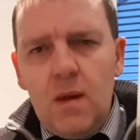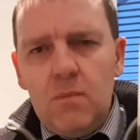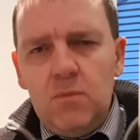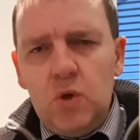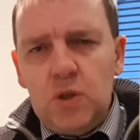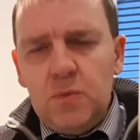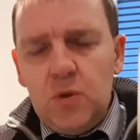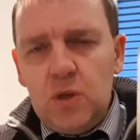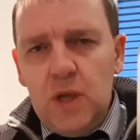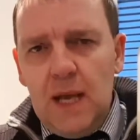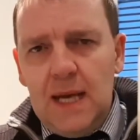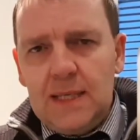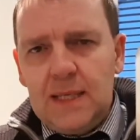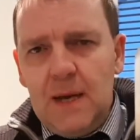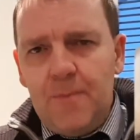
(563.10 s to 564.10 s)
Much, much
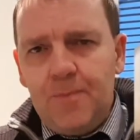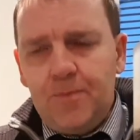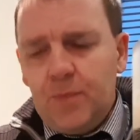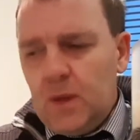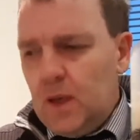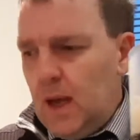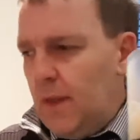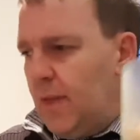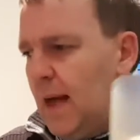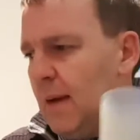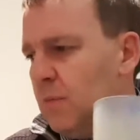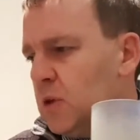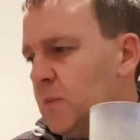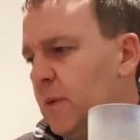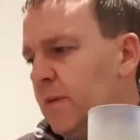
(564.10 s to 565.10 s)
lighter. And that
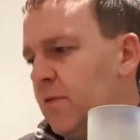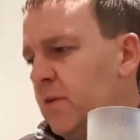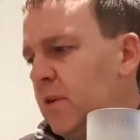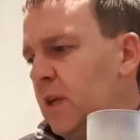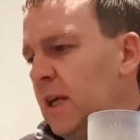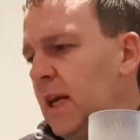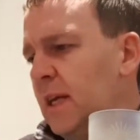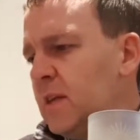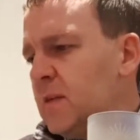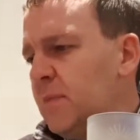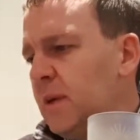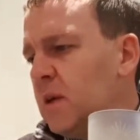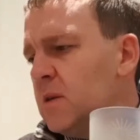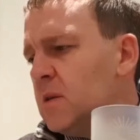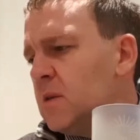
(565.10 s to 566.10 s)
must be through the yeast,
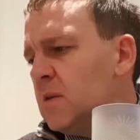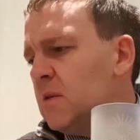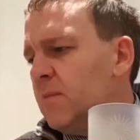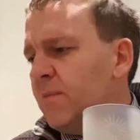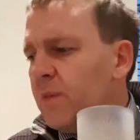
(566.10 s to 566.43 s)
because,